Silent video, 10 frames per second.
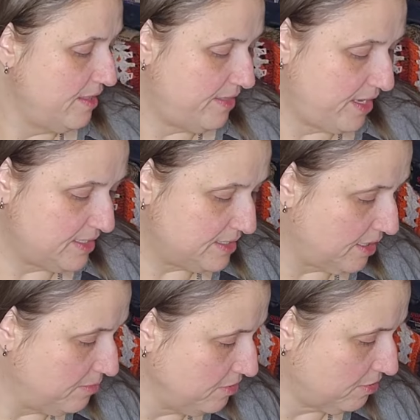The
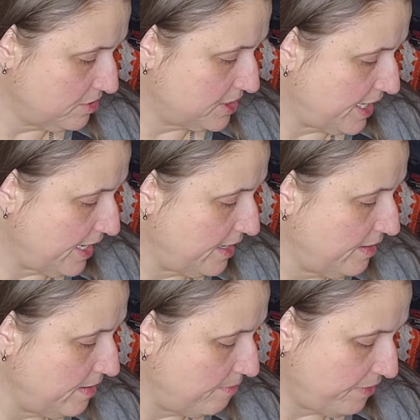double
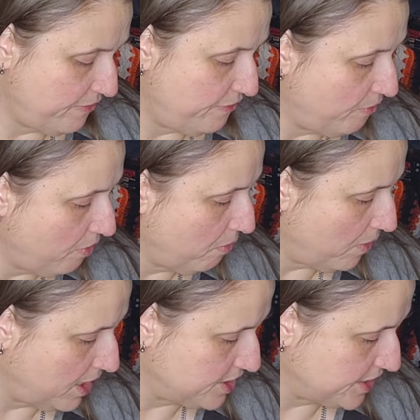crochet before
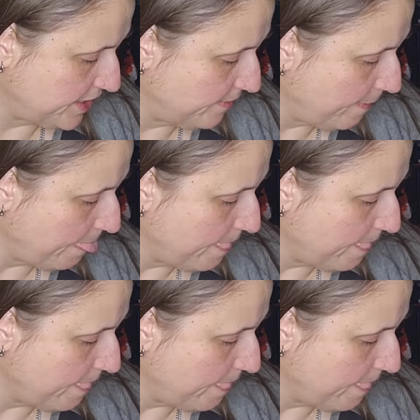washing,